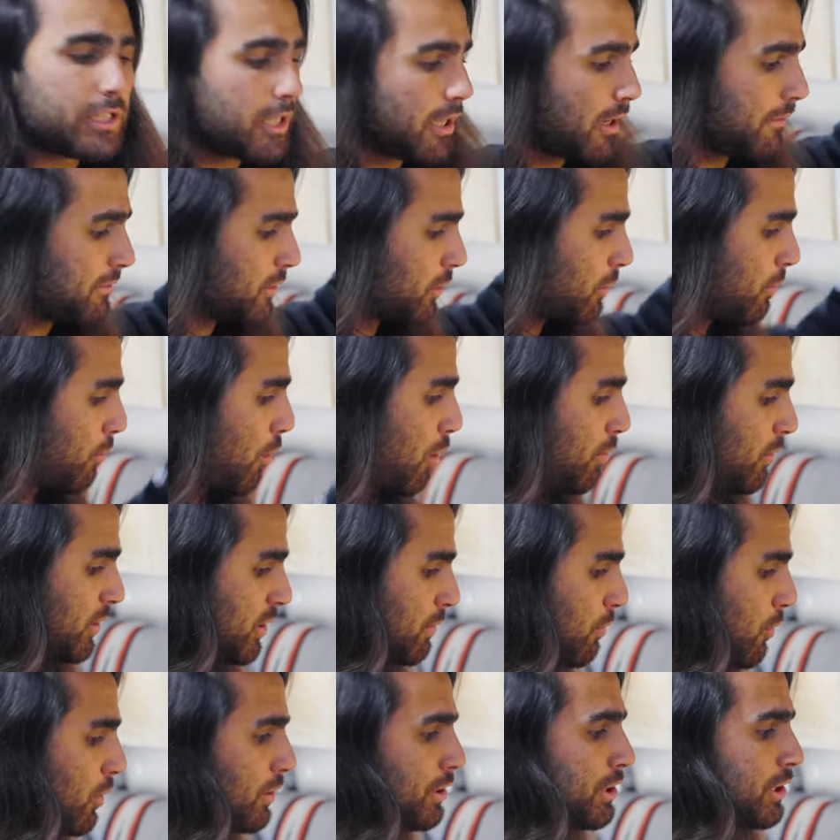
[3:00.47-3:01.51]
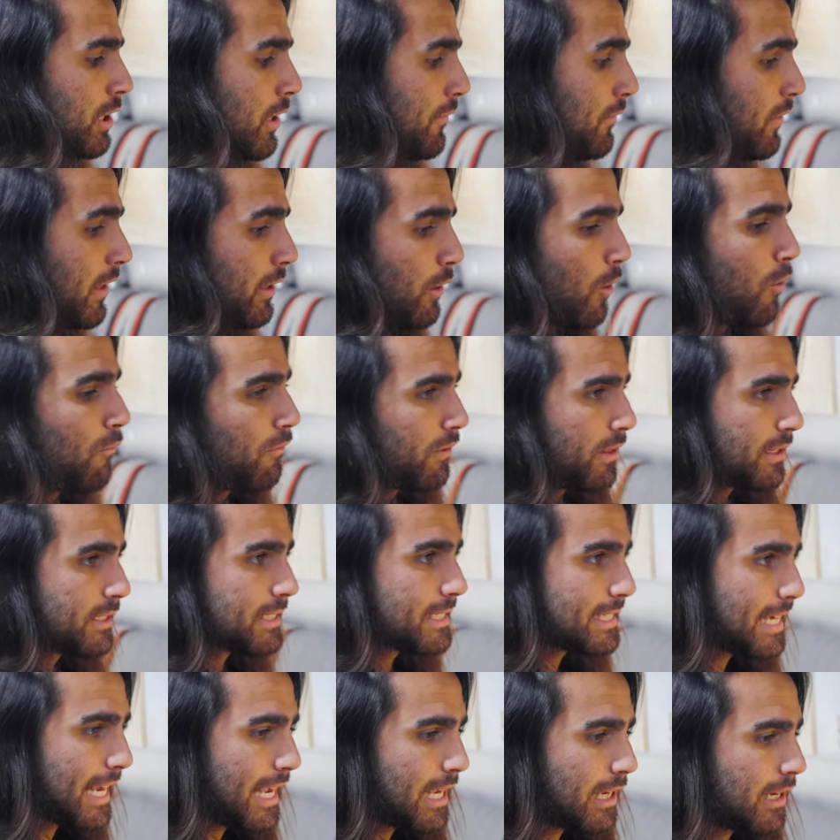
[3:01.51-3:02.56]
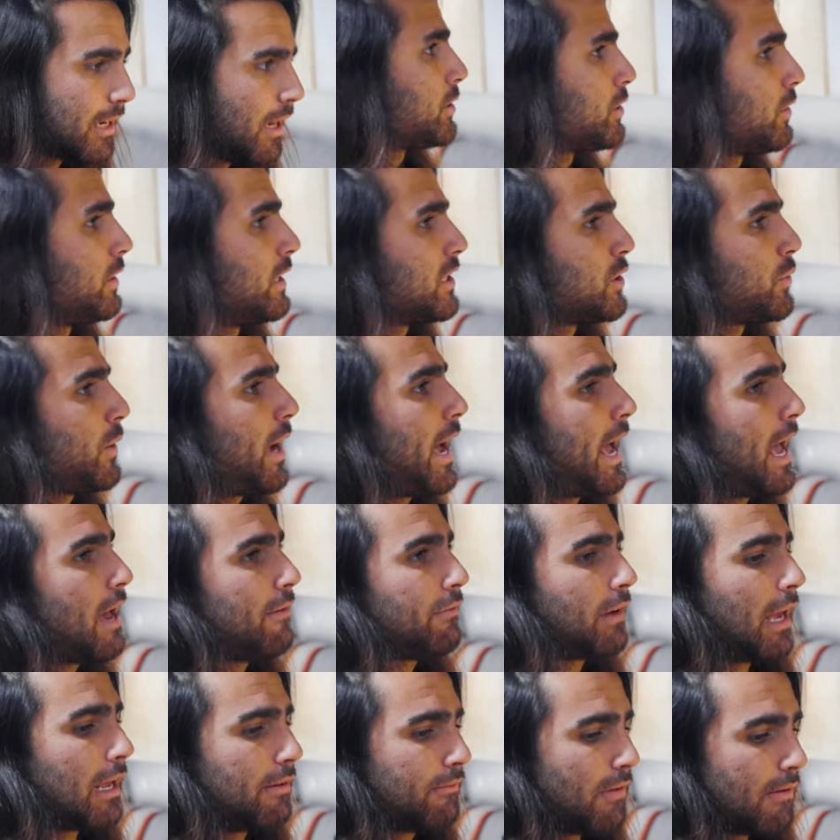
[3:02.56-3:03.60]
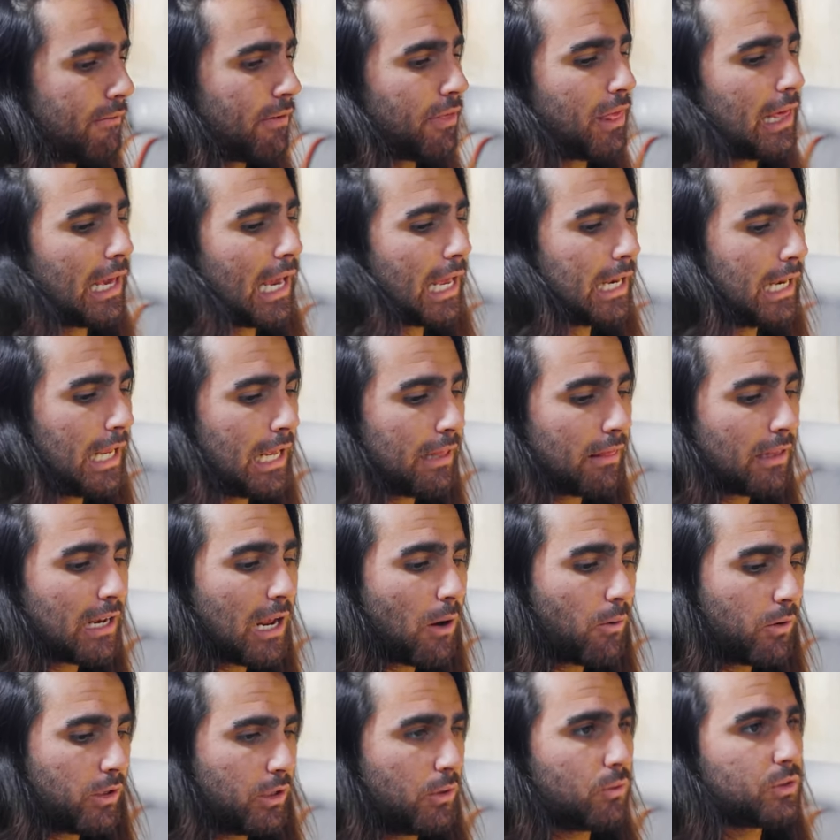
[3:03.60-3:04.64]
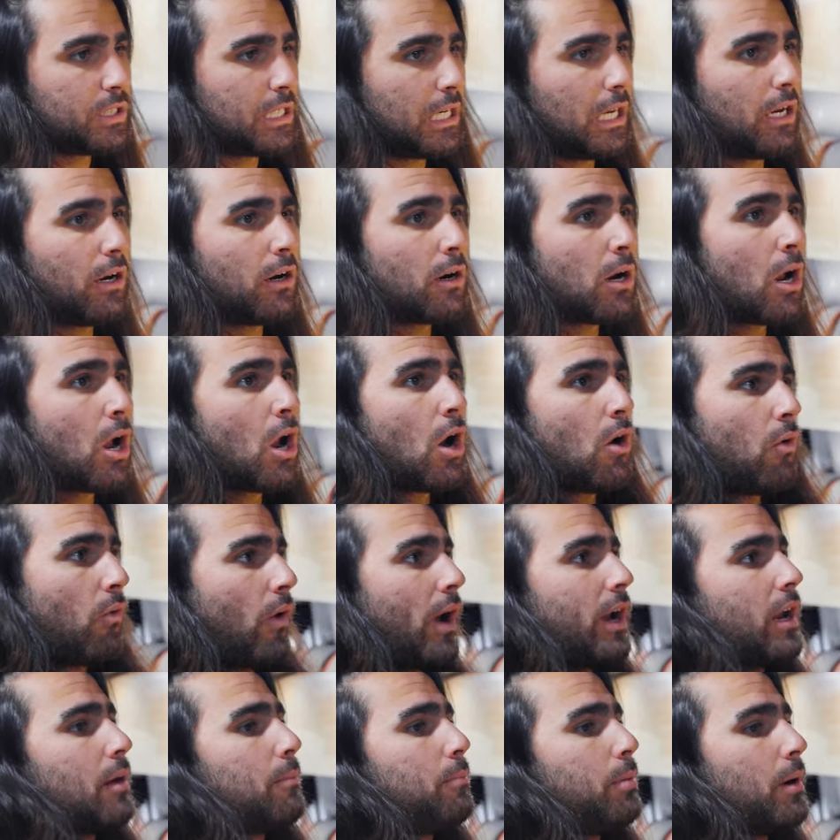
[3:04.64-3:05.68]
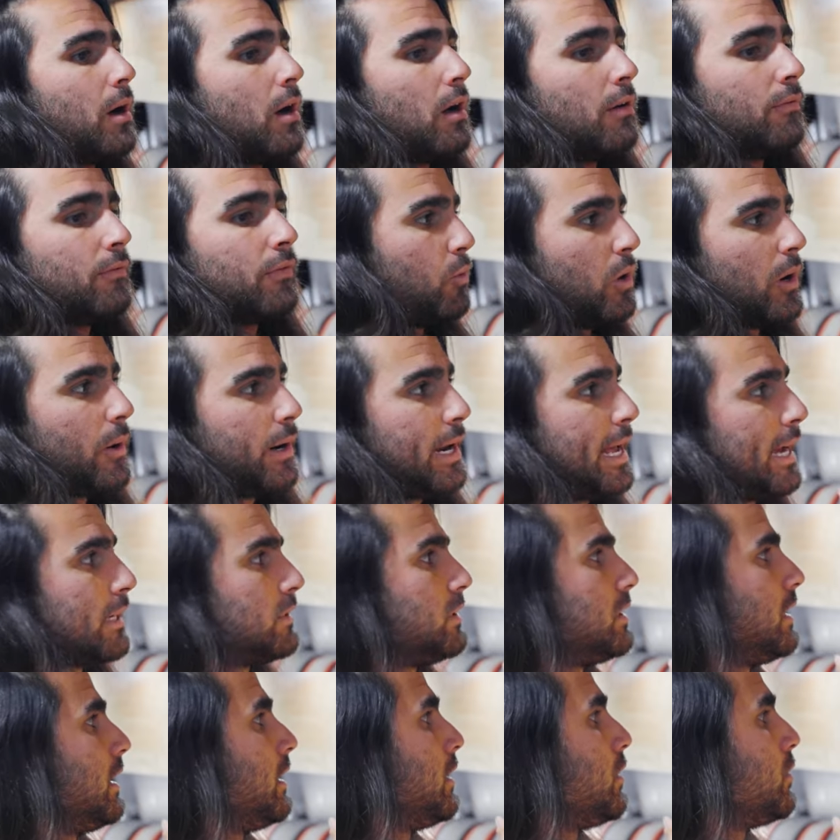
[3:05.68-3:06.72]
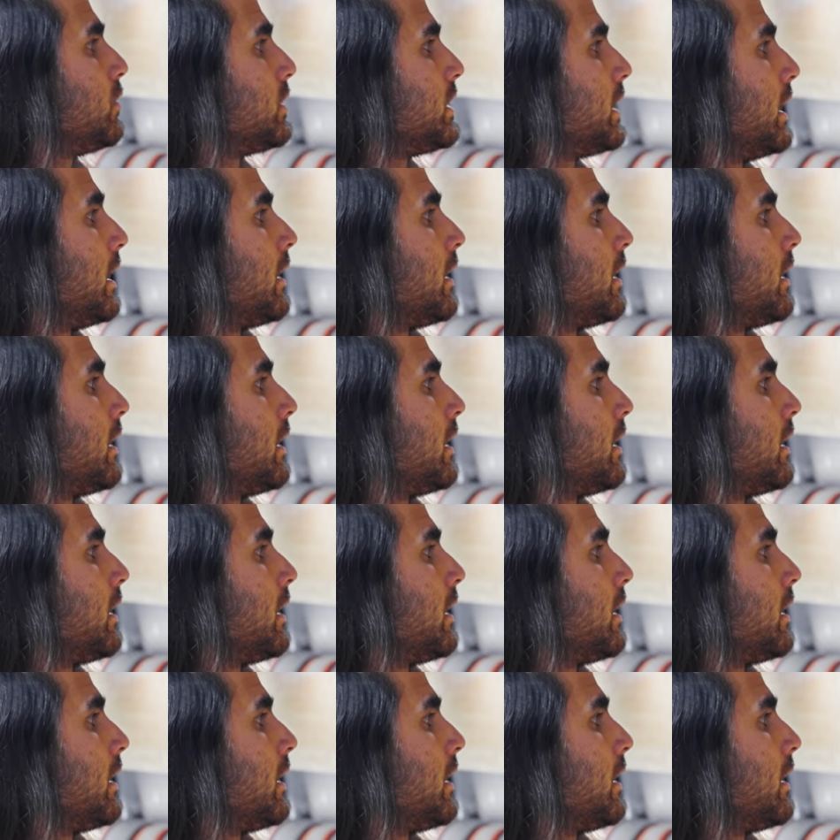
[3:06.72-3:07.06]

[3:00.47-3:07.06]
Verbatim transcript: stuff. So almost more stuff like over the sink. So this way I have kind of everything I need that I would use here right above where I would actually use